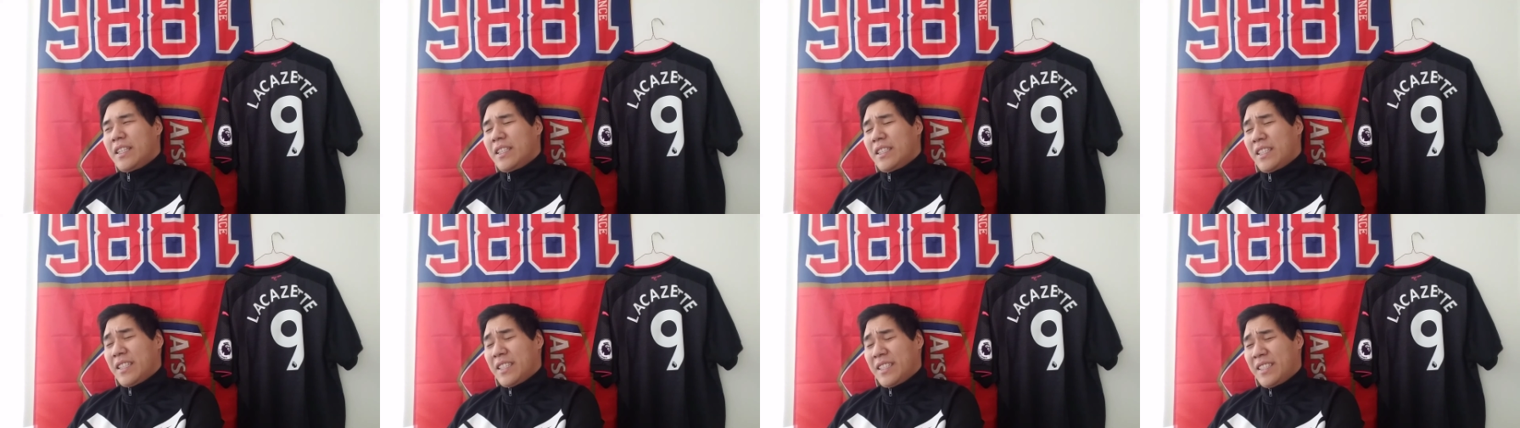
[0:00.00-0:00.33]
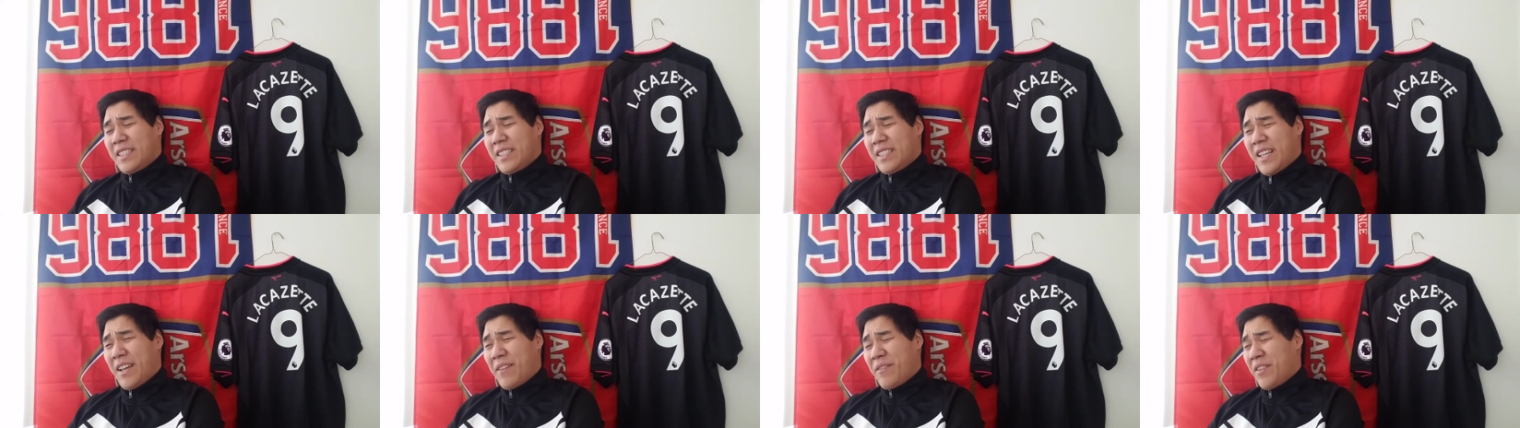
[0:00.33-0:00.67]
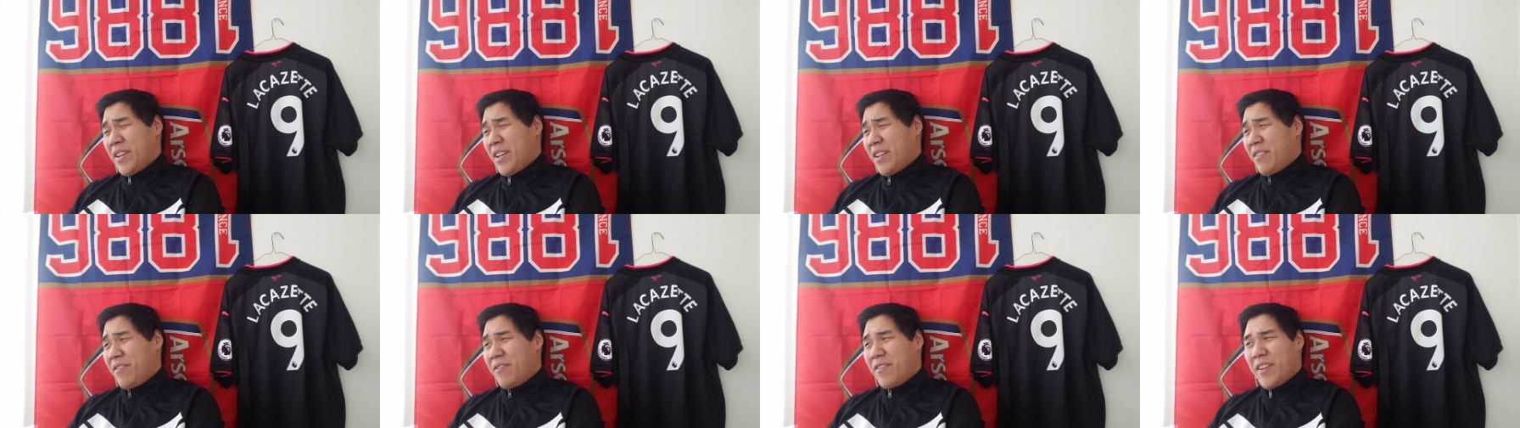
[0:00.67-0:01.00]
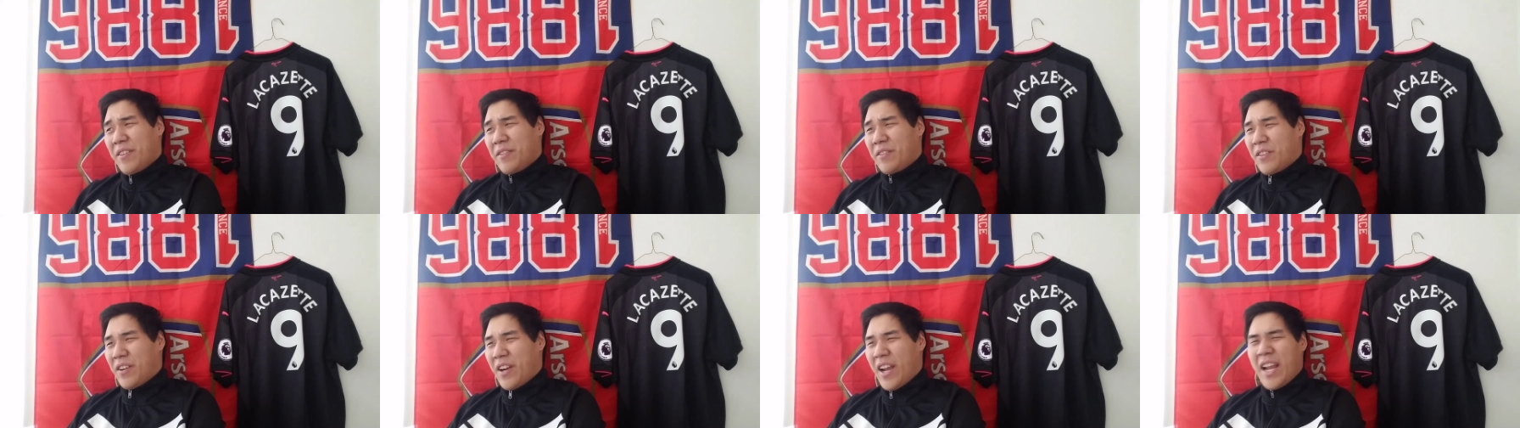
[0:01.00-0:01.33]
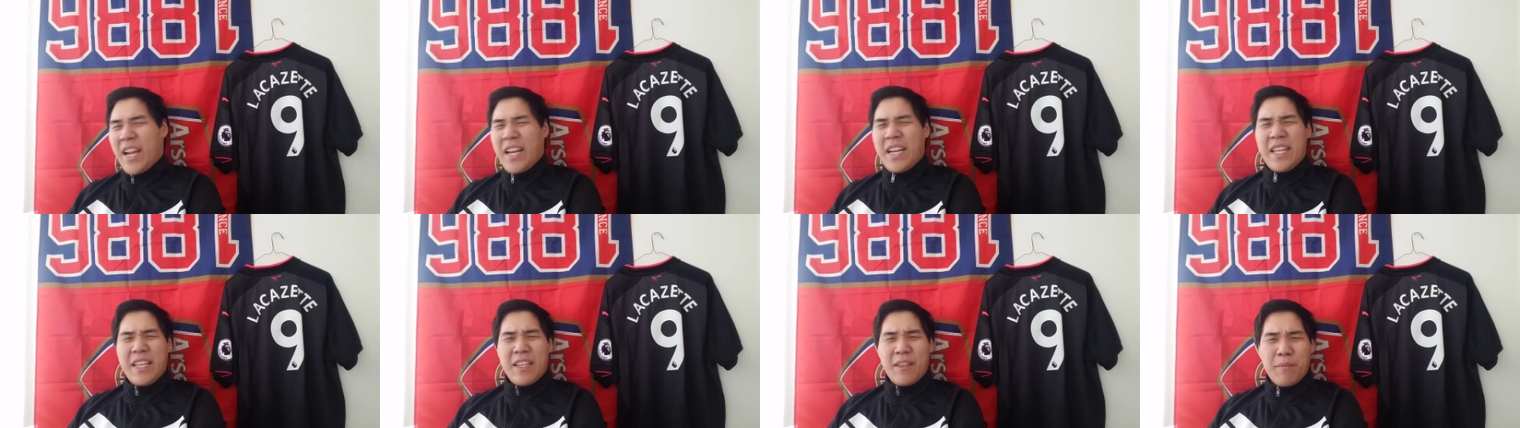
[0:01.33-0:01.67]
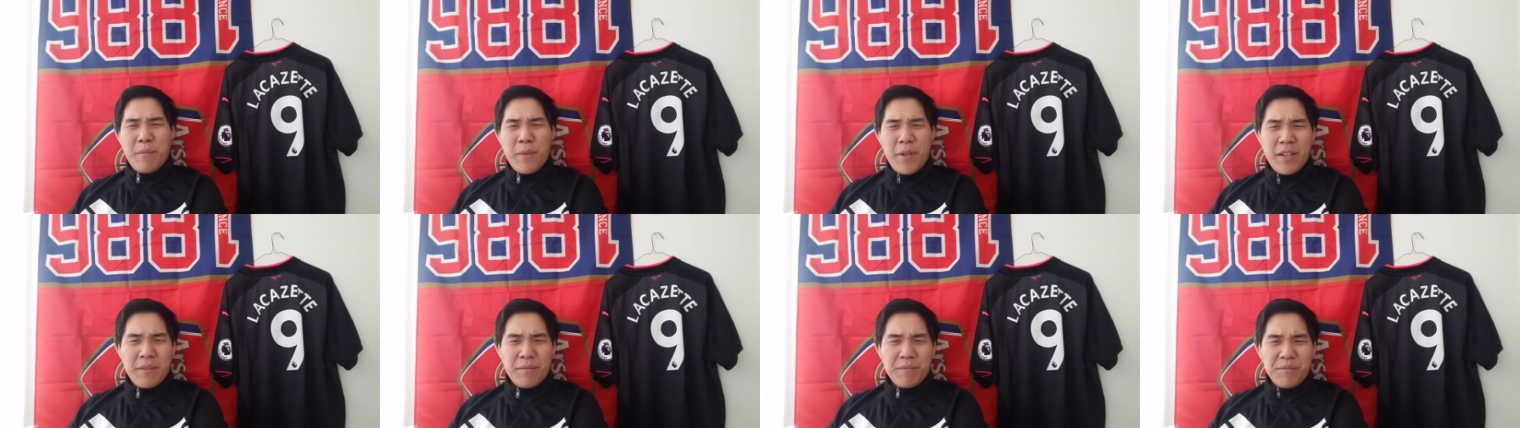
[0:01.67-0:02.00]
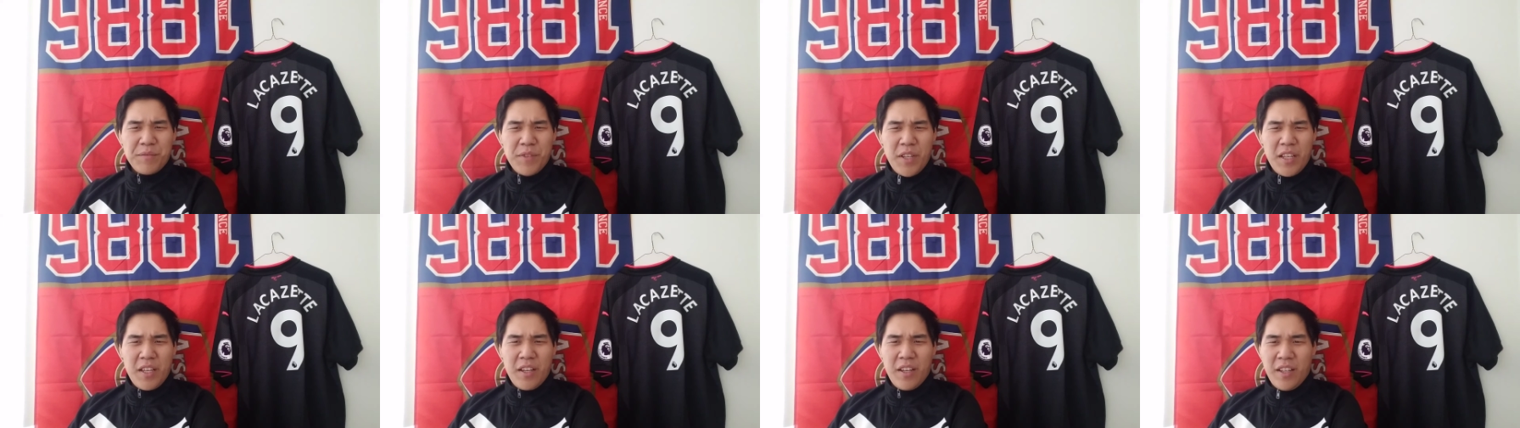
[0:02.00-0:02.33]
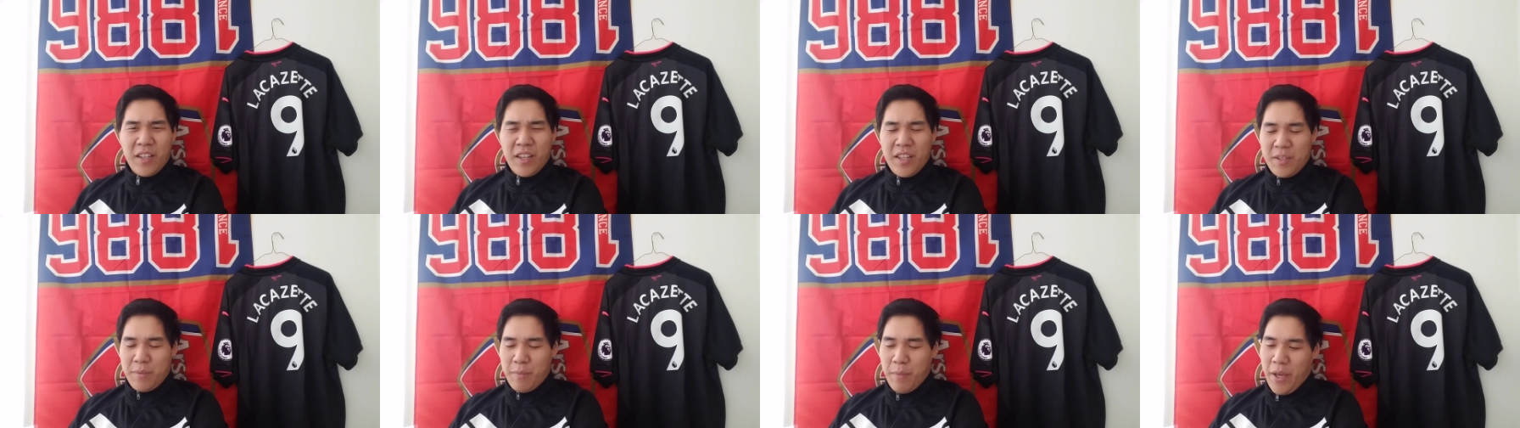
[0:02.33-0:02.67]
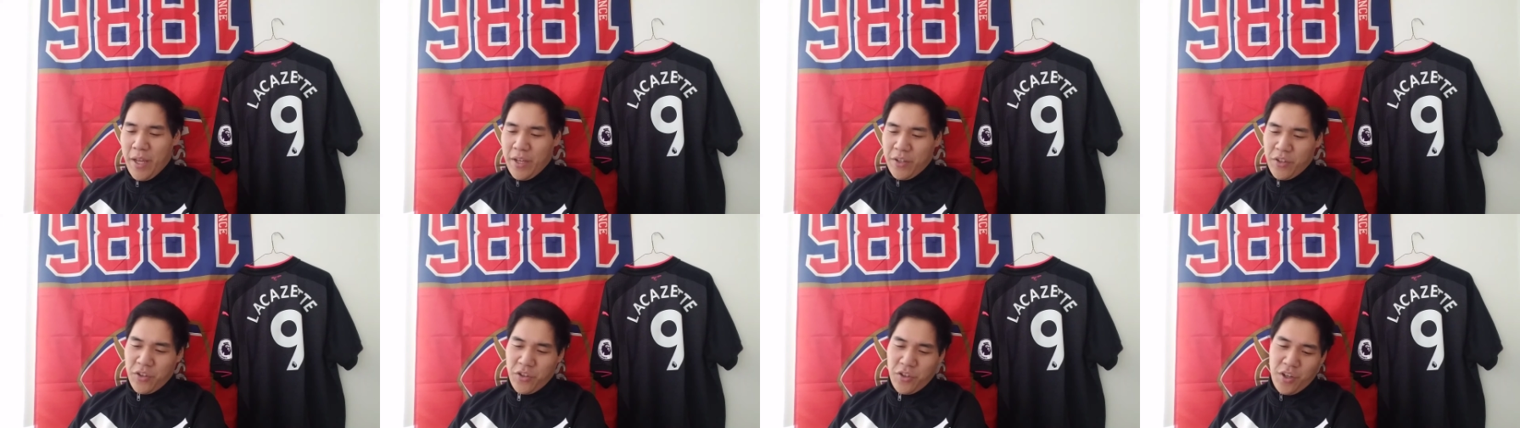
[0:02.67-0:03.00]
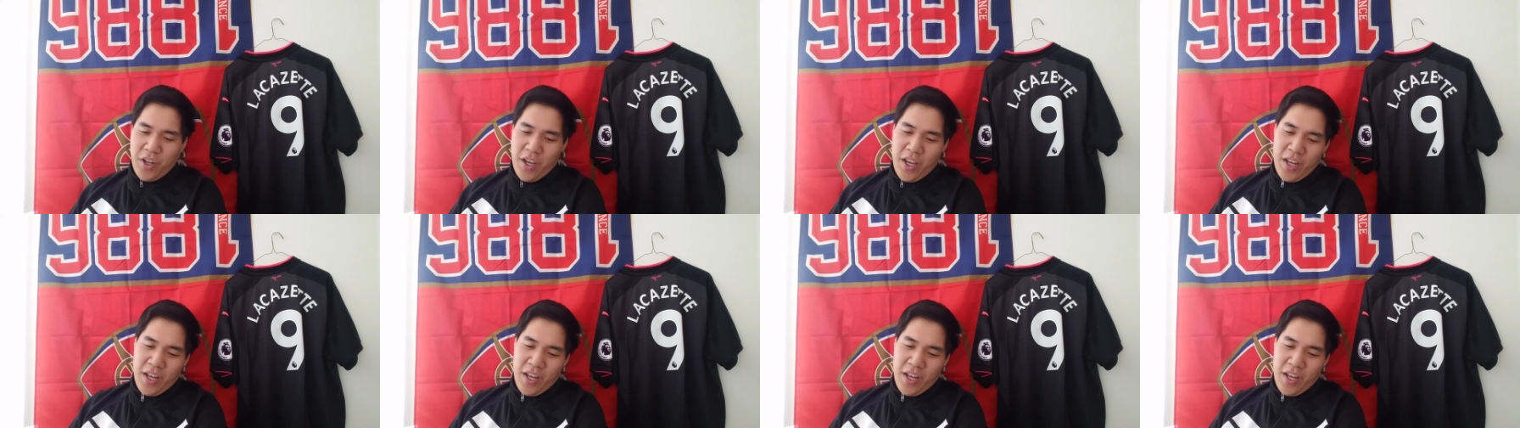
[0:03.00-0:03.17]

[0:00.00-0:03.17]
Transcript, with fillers: the seventy-fifth or eightieth minute in this match,